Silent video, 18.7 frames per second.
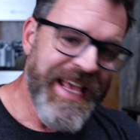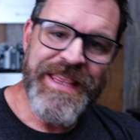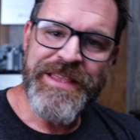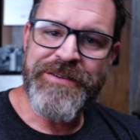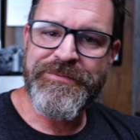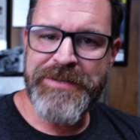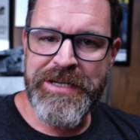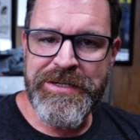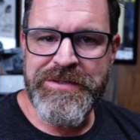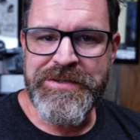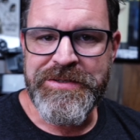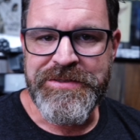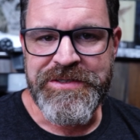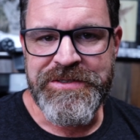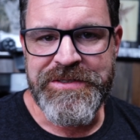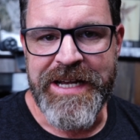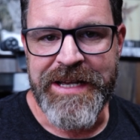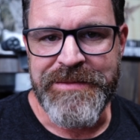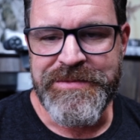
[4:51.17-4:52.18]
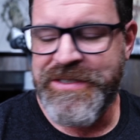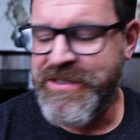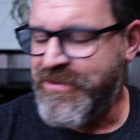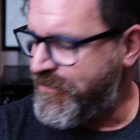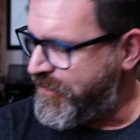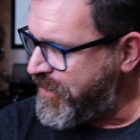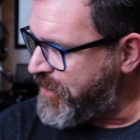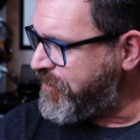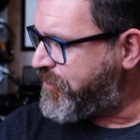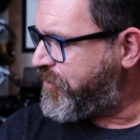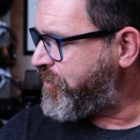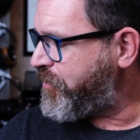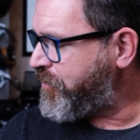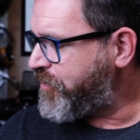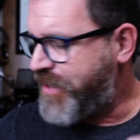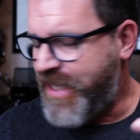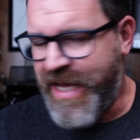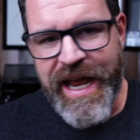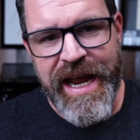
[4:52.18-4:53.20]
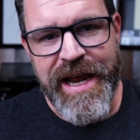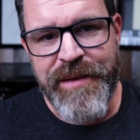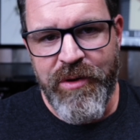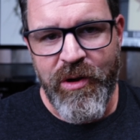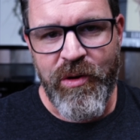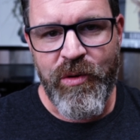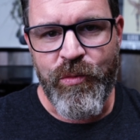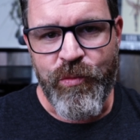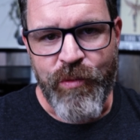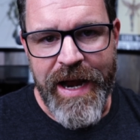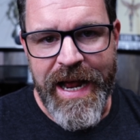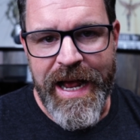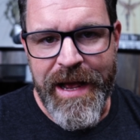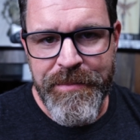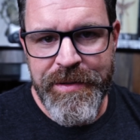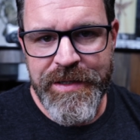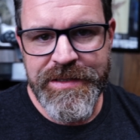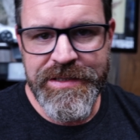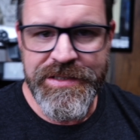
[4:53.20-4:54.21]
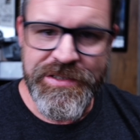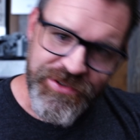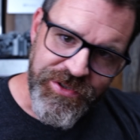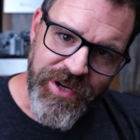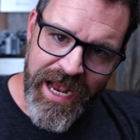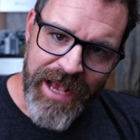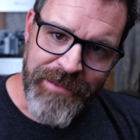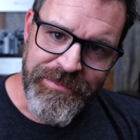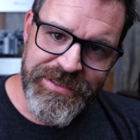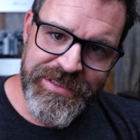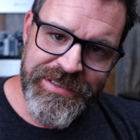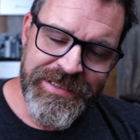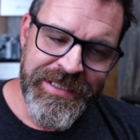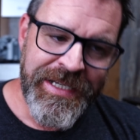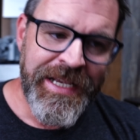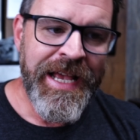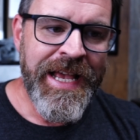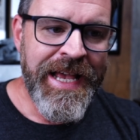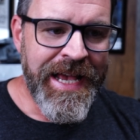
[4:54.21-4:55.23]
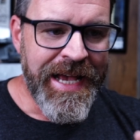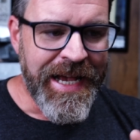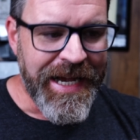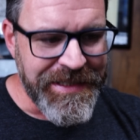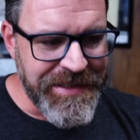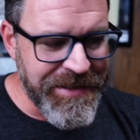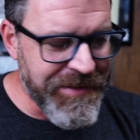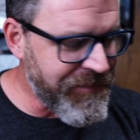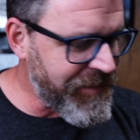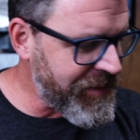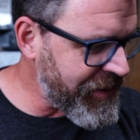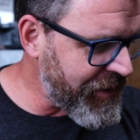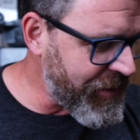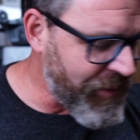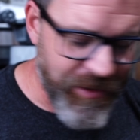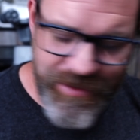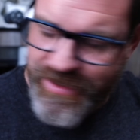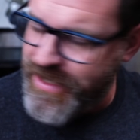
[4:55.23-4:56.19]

They're Velcro straps. They're Velcro cable wrap straps. I did a video on